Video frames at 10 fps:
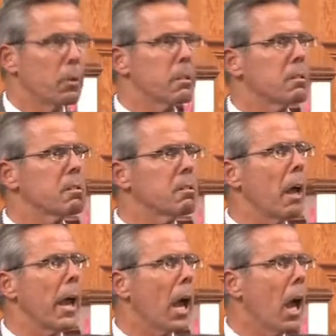can
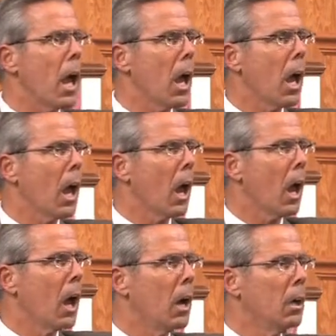sing.
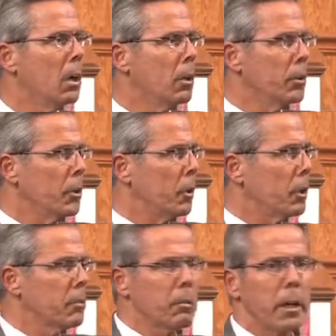You
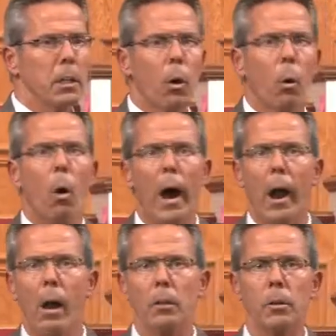can sing in the
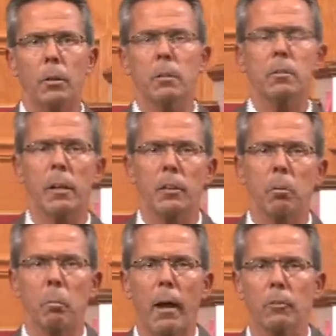choir. You can sing
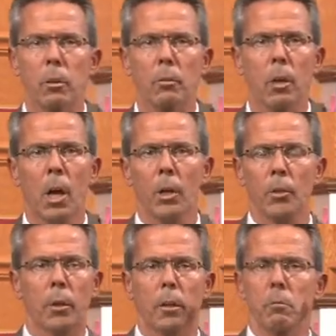specials.
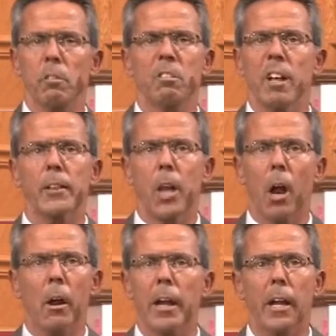You can sit
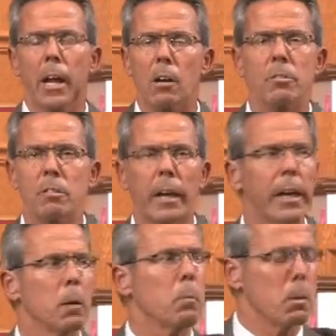there and hear
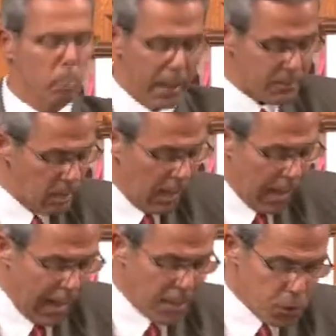singing and be blessed.
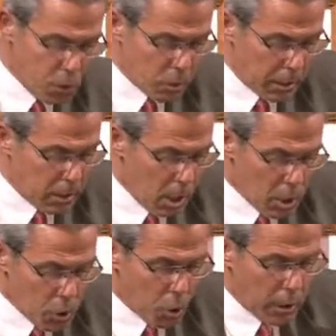And you can,
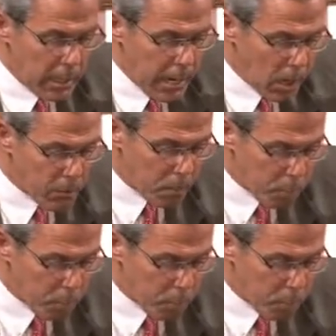you can hear the